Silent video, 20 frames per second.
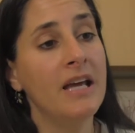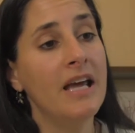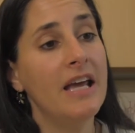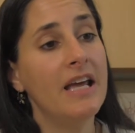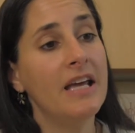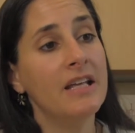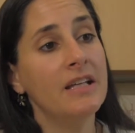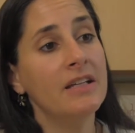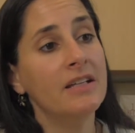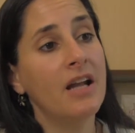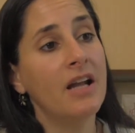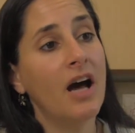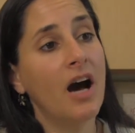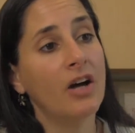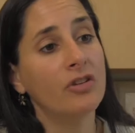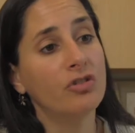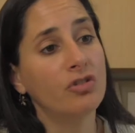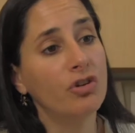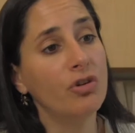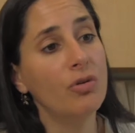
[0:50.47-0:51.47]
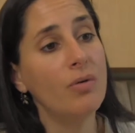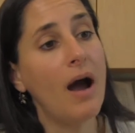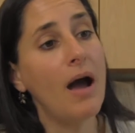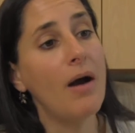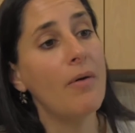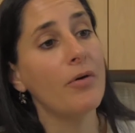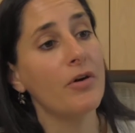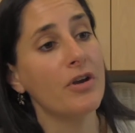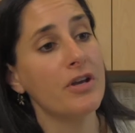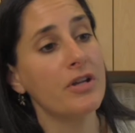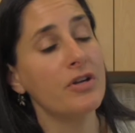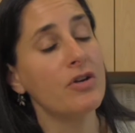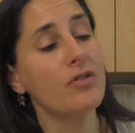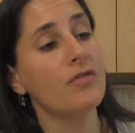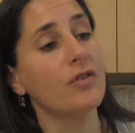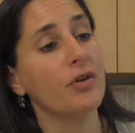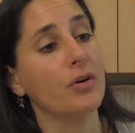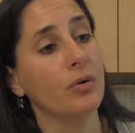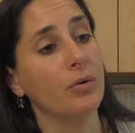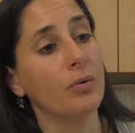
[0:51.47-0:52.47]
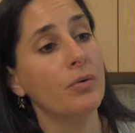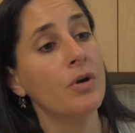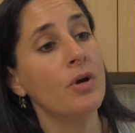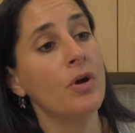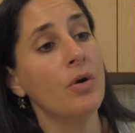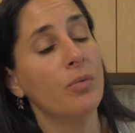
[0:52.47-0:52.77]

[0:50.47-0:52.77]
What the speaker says: in a 2-hour interview,